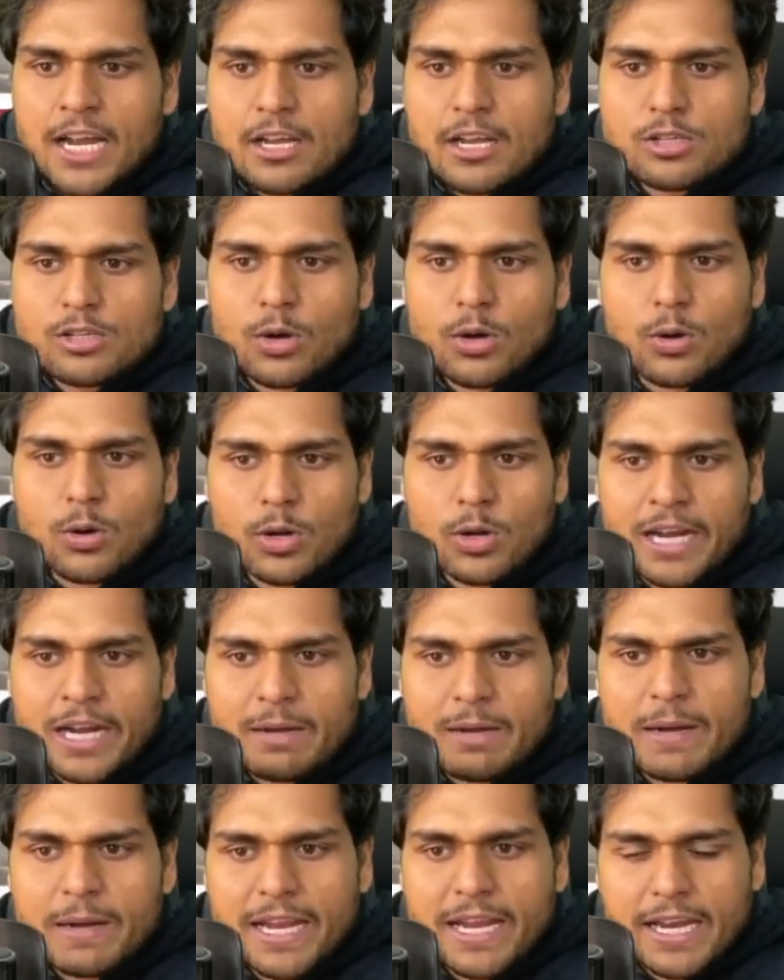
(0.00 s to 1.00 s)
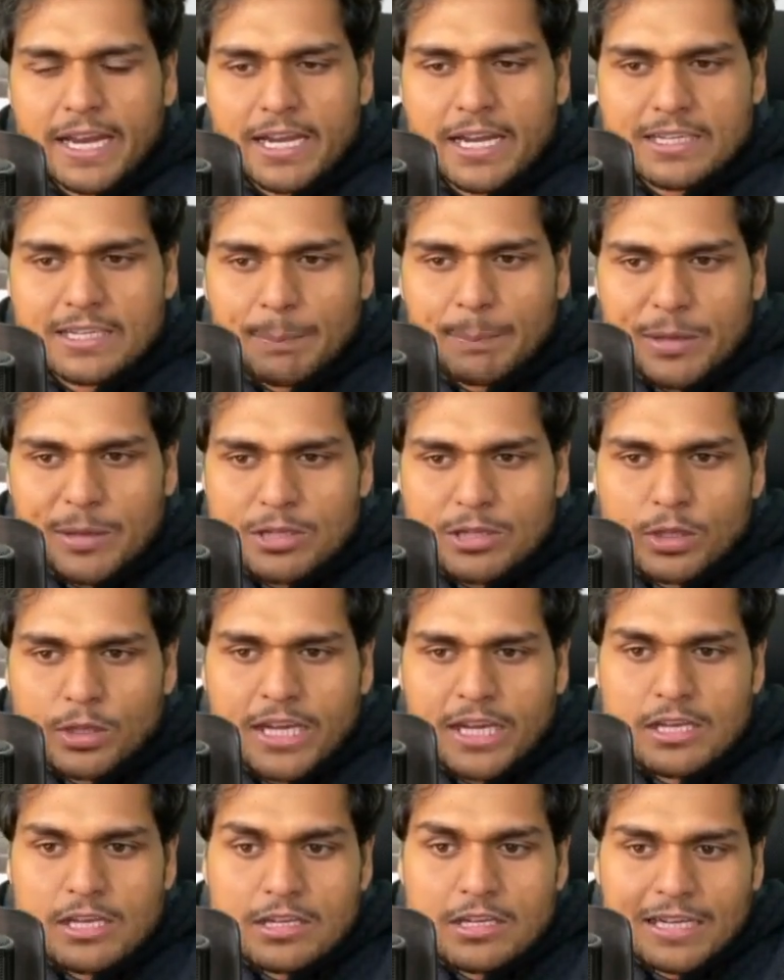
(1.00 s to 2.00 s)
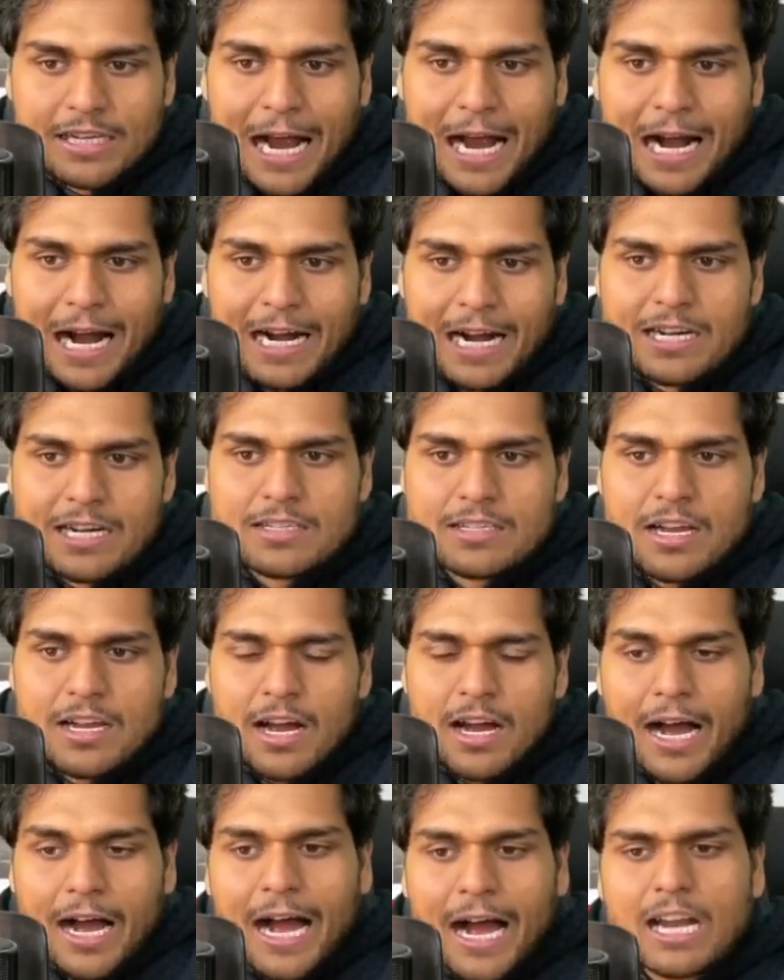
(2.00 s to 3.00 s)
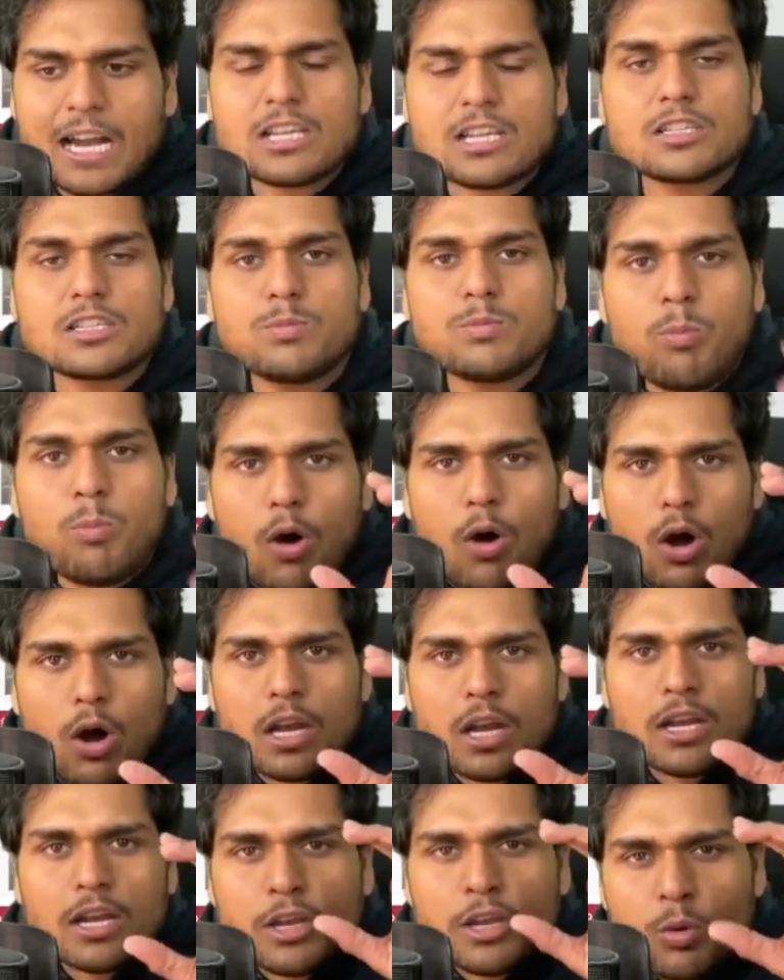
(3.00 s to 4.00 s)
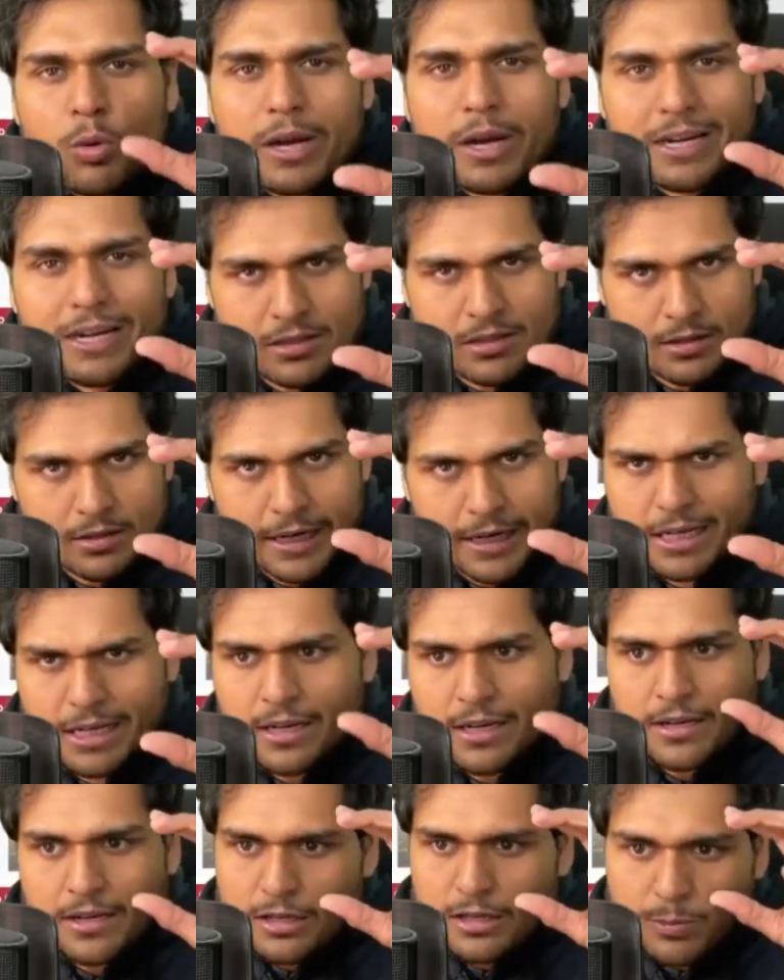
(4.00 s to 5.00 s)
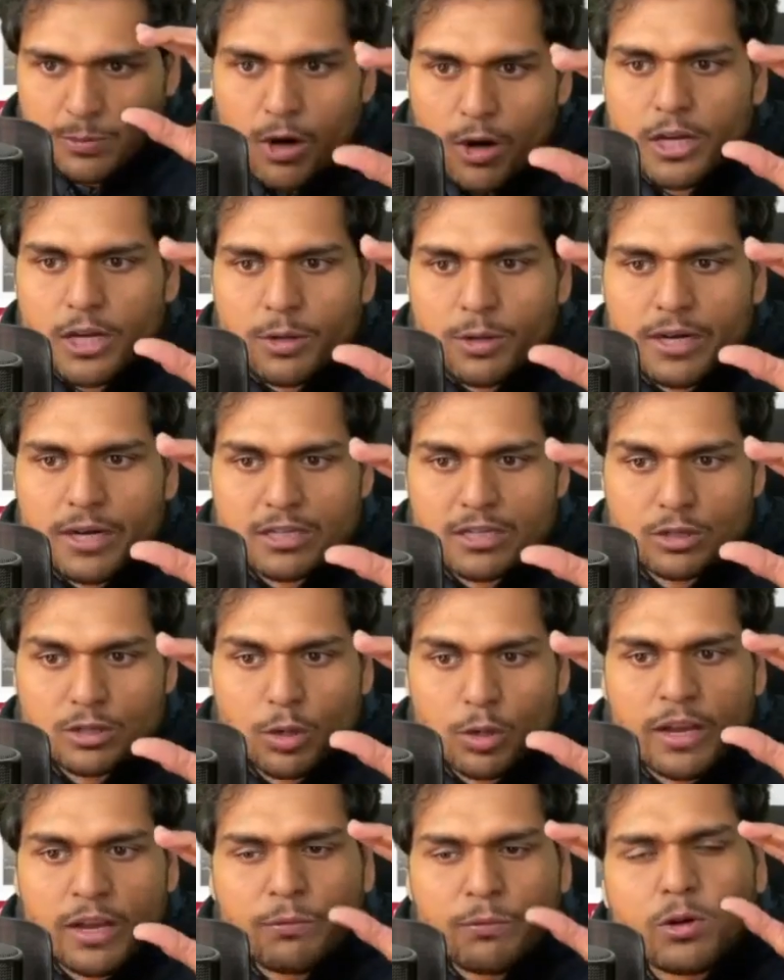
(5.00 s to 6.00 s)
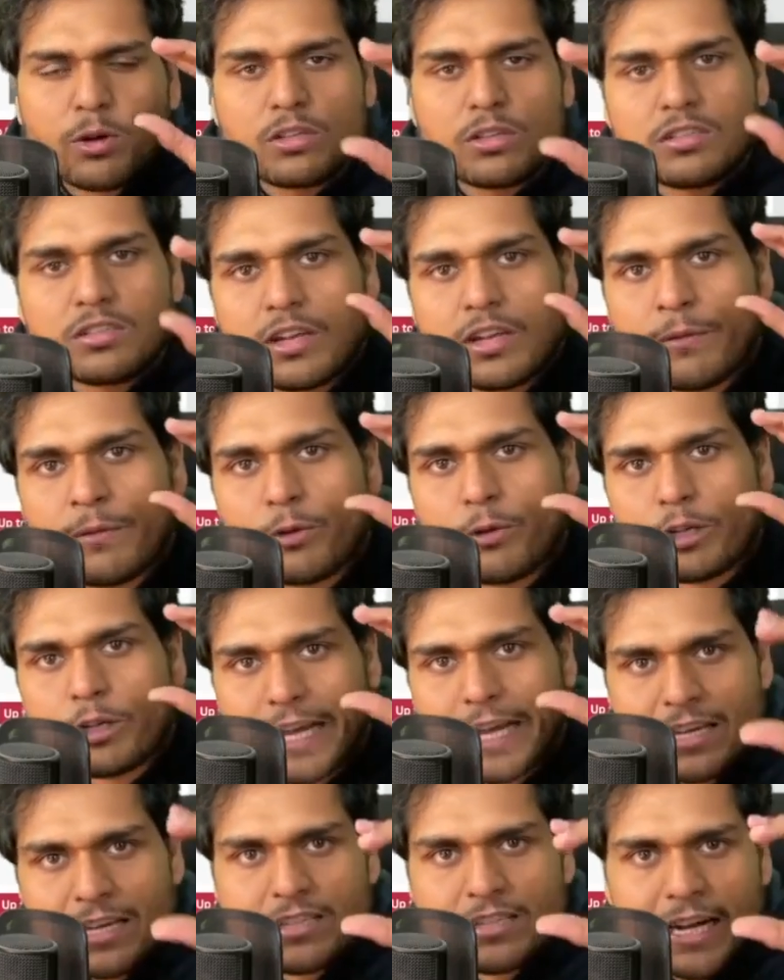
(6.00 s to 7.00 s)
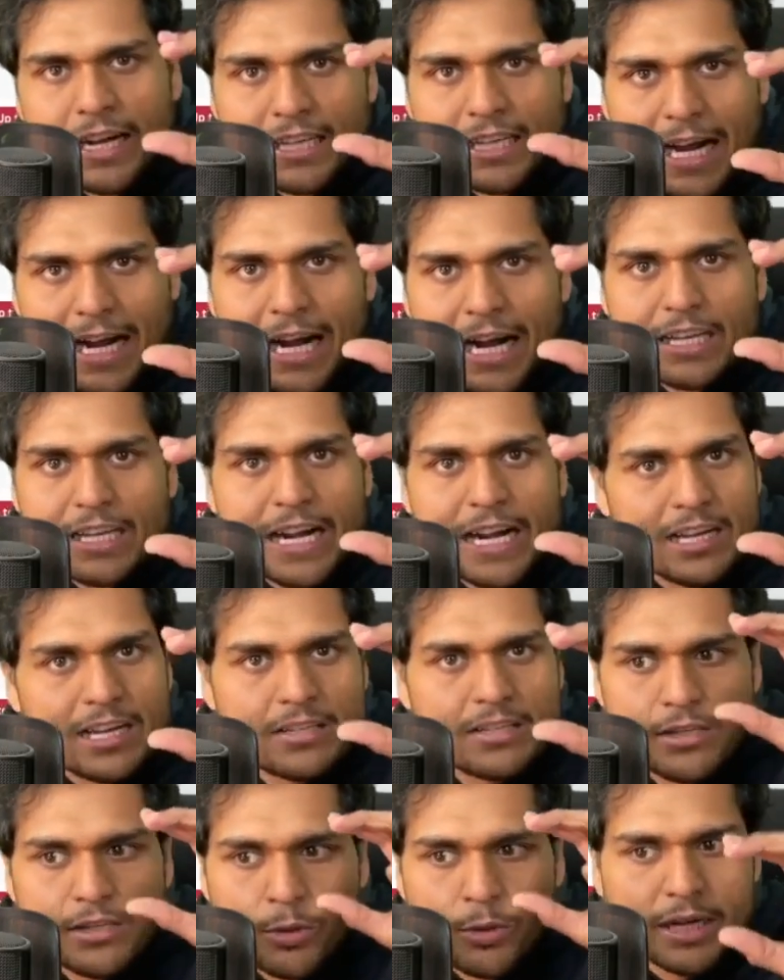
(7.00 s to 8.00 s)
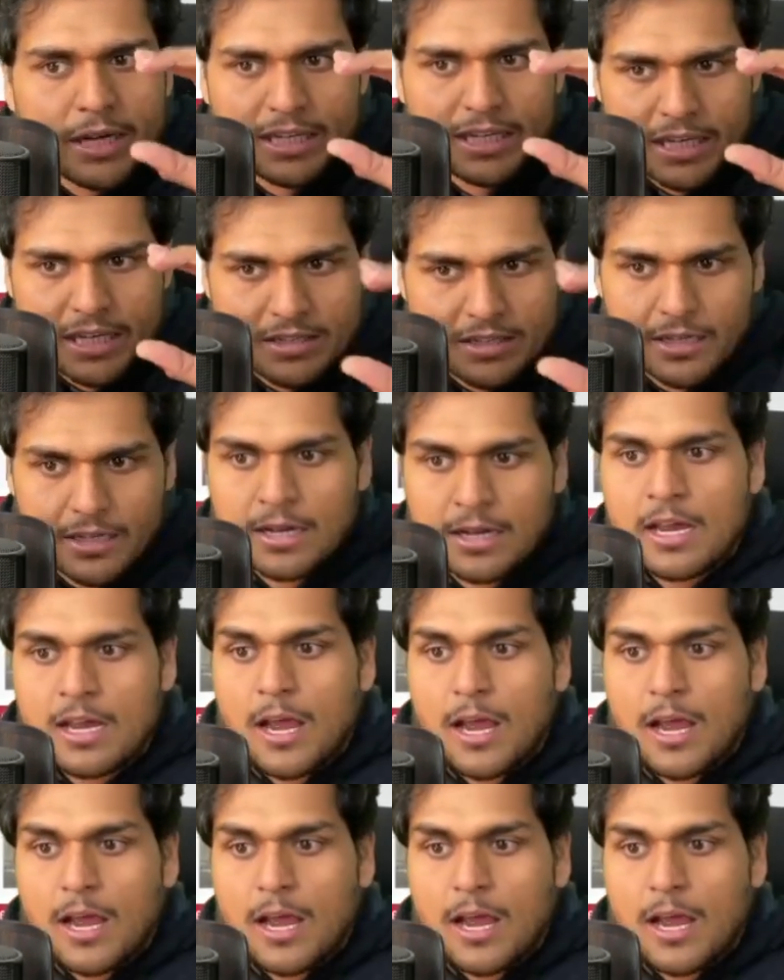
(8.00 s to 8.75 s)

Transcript: So let me take an example. So these cards are small units, right? Small units. So if you test that card, that is unit testing.